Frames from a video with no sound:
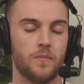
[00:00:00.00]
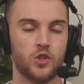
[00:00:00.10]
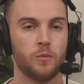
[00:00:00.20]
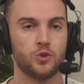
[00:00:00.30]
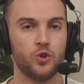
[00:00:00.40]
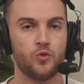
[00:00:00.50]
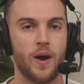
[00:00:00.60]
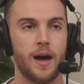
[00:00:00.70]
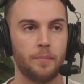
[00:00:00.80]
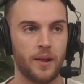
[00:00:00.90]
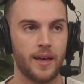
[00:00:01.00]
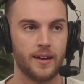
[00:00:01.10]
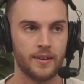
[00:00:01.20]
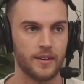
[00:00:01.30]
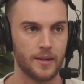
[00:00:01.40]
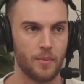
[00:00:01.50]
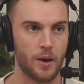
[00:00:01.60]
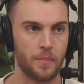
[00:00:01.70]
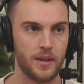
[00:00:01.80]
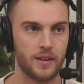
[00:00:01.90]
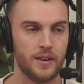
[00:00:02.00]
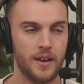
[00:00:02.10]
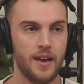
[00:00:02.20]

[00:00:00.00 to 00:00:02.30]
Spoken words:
2 round player, in my opinion.